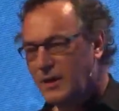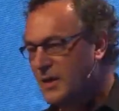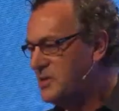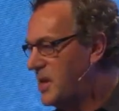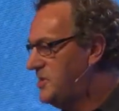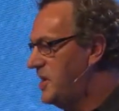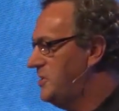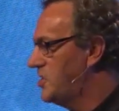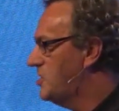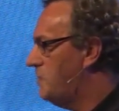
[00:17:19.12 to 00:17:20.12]
He says
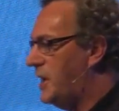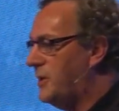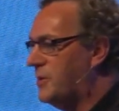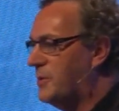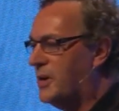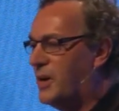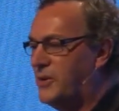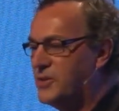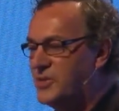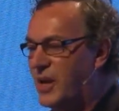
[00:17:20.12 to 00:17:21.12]
he's a speed
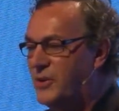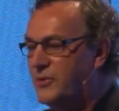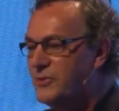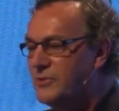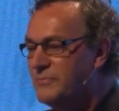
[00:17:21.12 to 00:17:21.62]
understander.